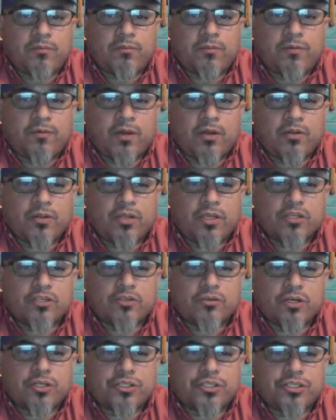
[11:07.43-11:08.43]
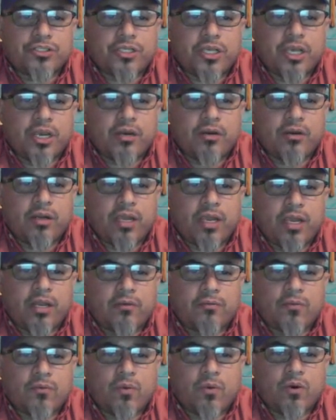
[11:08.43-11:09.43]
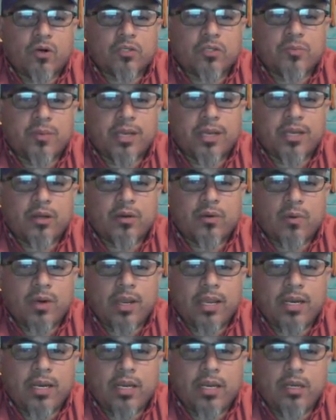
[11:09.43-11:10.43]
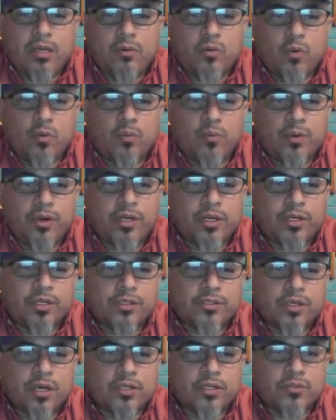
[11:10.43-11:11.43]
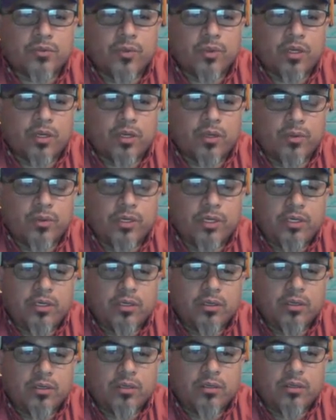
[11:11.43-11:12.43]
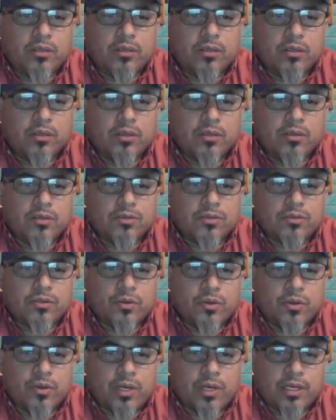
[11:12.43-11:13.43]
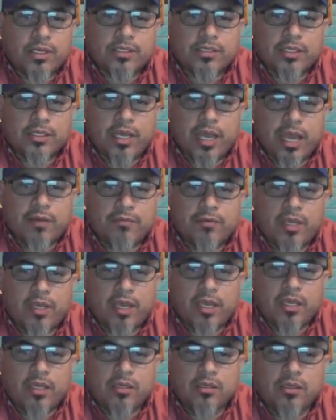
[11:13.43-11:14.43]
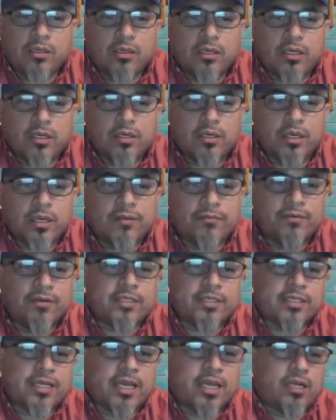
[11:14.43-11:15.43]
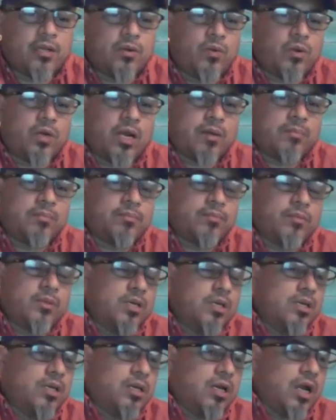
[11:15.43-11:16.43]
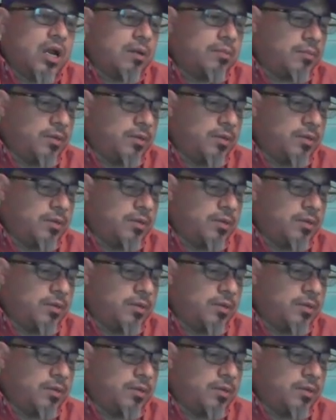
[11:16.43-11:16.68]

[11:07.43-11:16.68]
But if you follow the instructions here, and of course my grading rubric is also included, so you guys can have a look of exactly what I'm